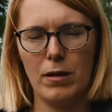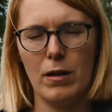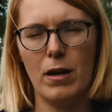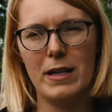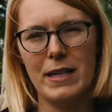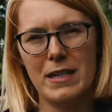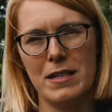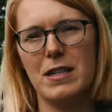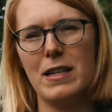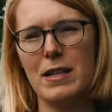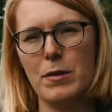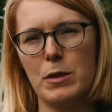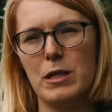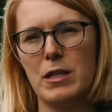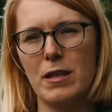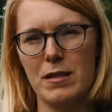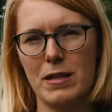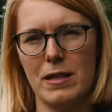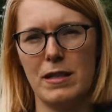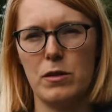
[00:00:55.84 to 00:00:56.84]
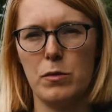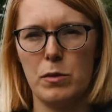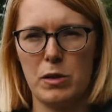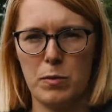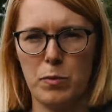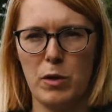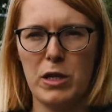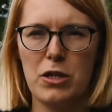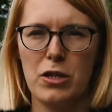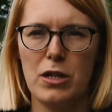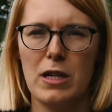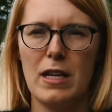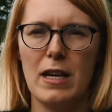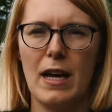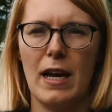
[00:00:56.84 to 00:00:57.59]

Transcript: initially we turned it into a spreadsheet,